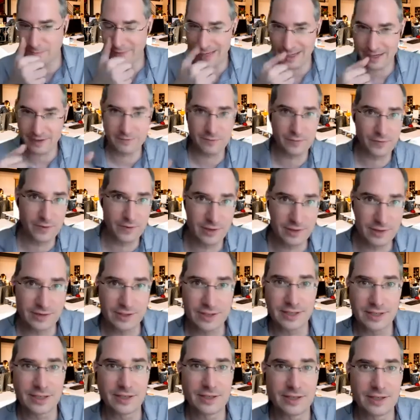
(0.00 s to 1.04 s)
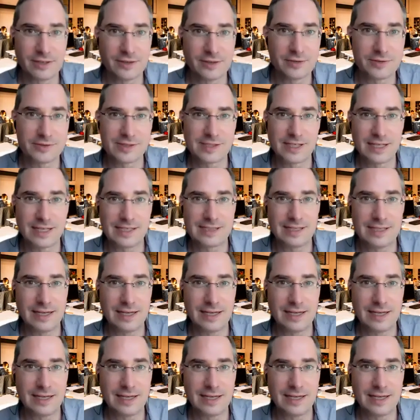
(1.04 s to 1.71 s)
back fondly on those days.